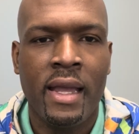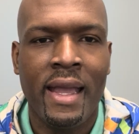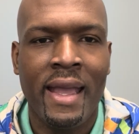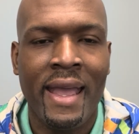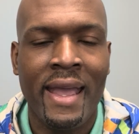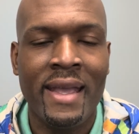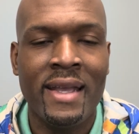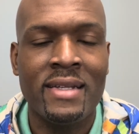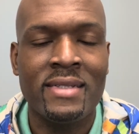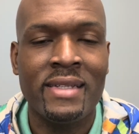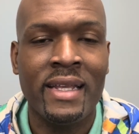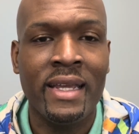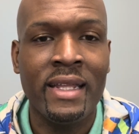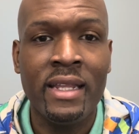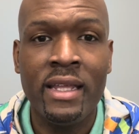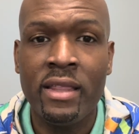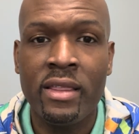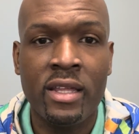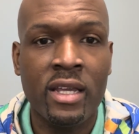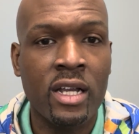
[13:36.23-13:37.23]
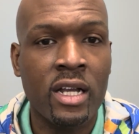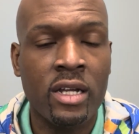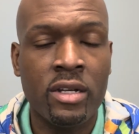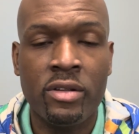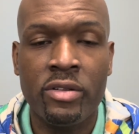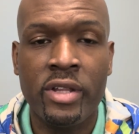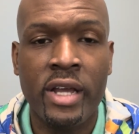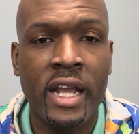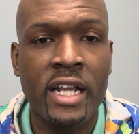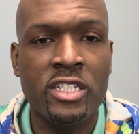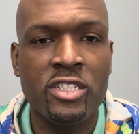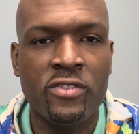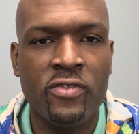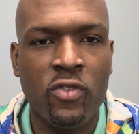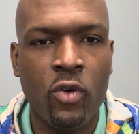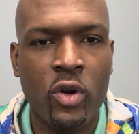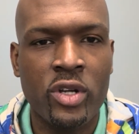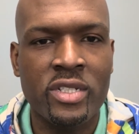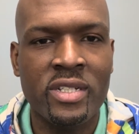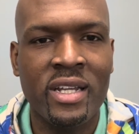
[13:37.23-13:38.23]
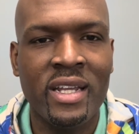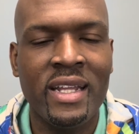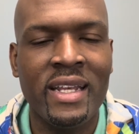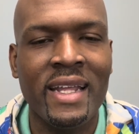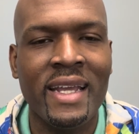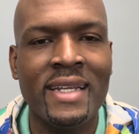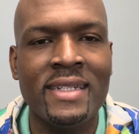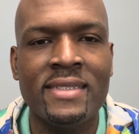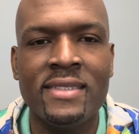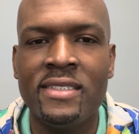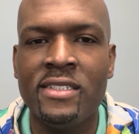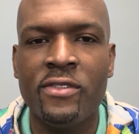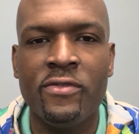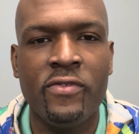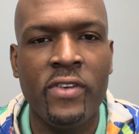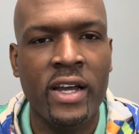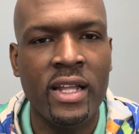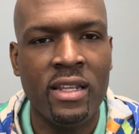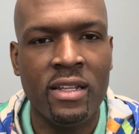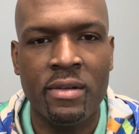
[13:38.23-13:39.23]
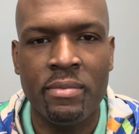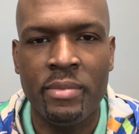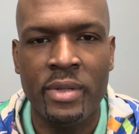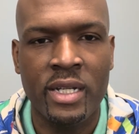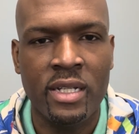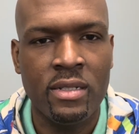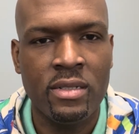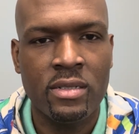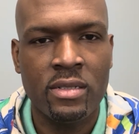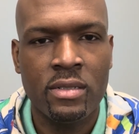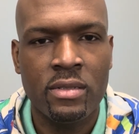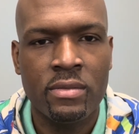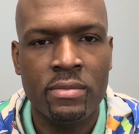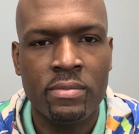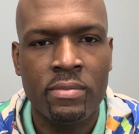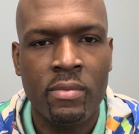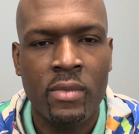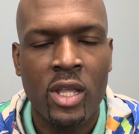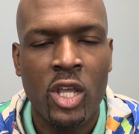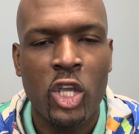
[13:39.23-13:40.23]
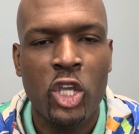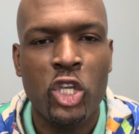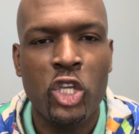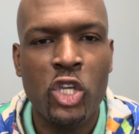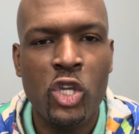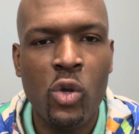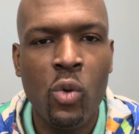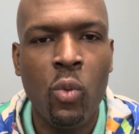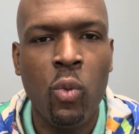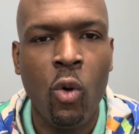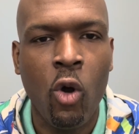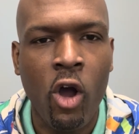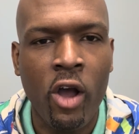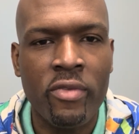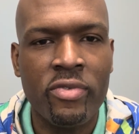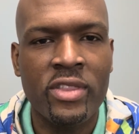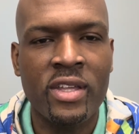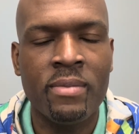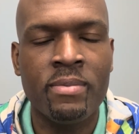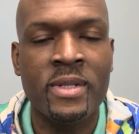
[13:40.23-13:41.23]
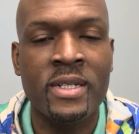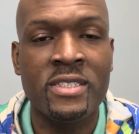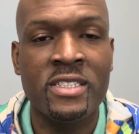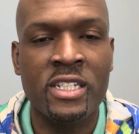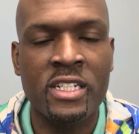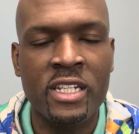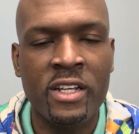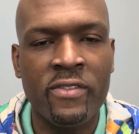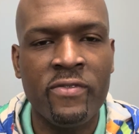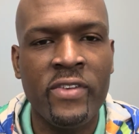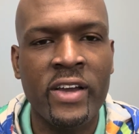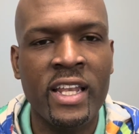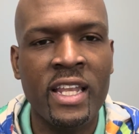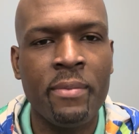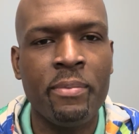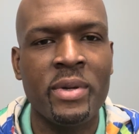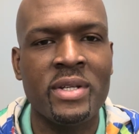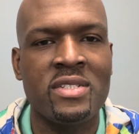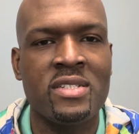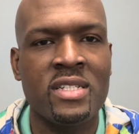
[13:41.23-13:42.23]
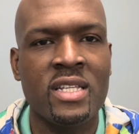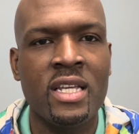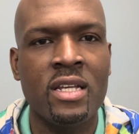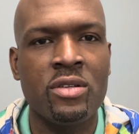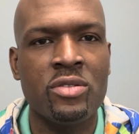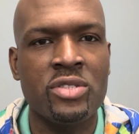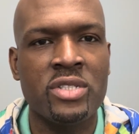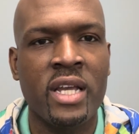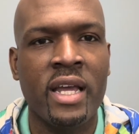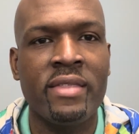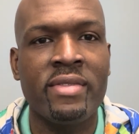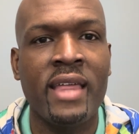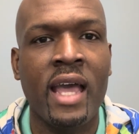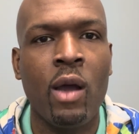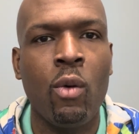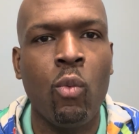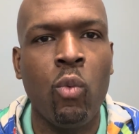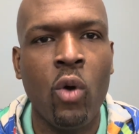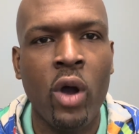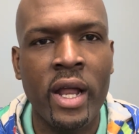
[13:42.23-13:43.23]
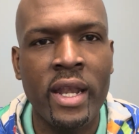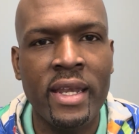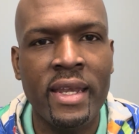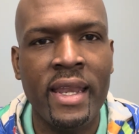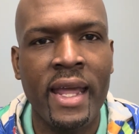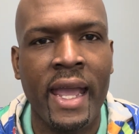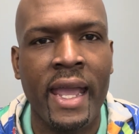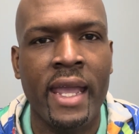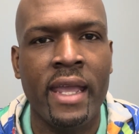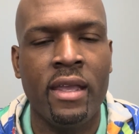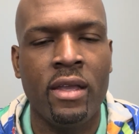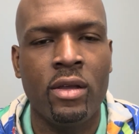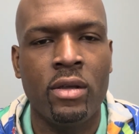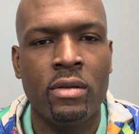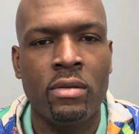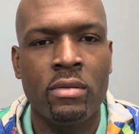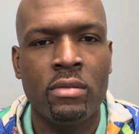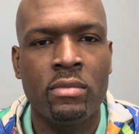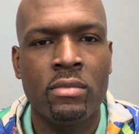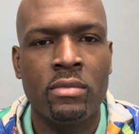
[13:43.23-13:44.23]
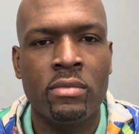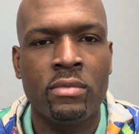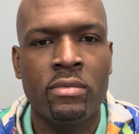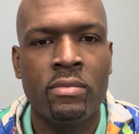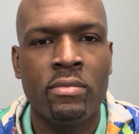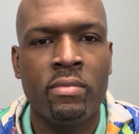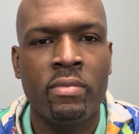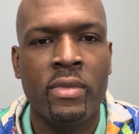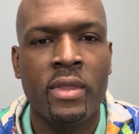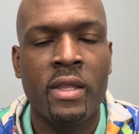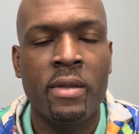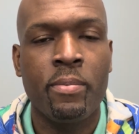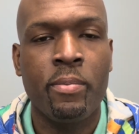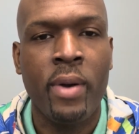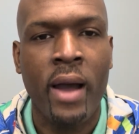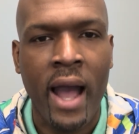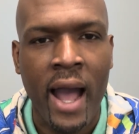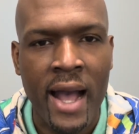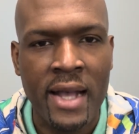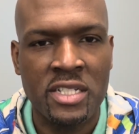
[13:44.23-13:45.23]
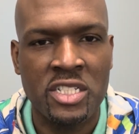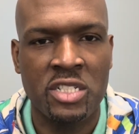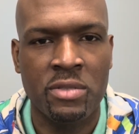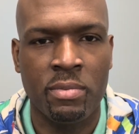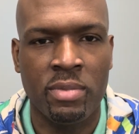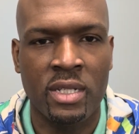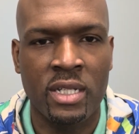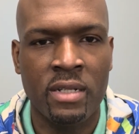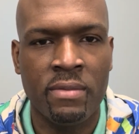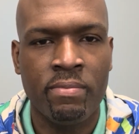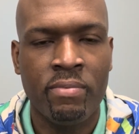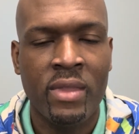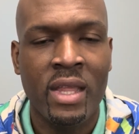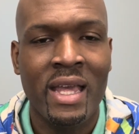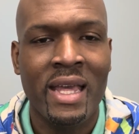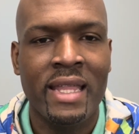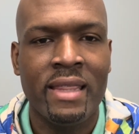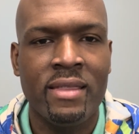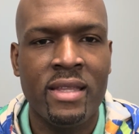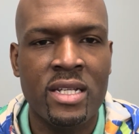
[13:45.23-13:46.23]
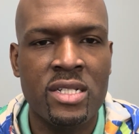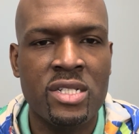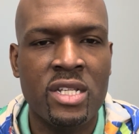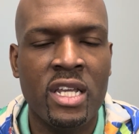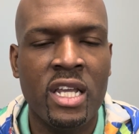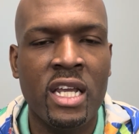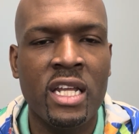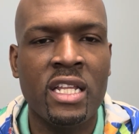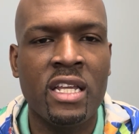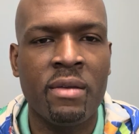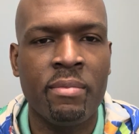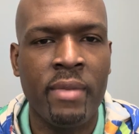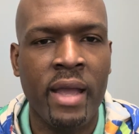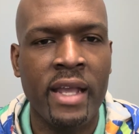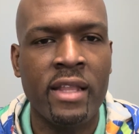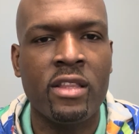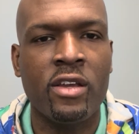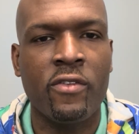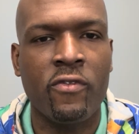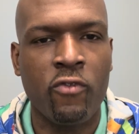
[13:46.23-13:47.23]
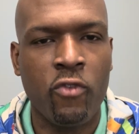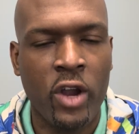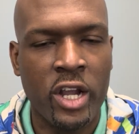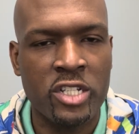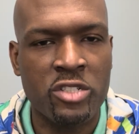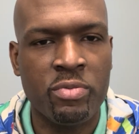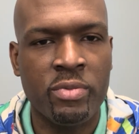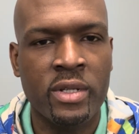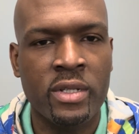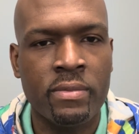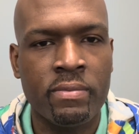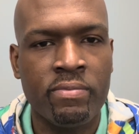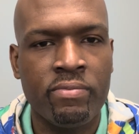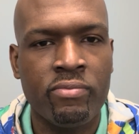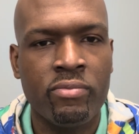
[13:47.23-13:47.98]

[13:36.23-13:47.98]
as anything under the age of 14 is development. You want them to develop a skill set that one day, possibly, this kid can make their freshman,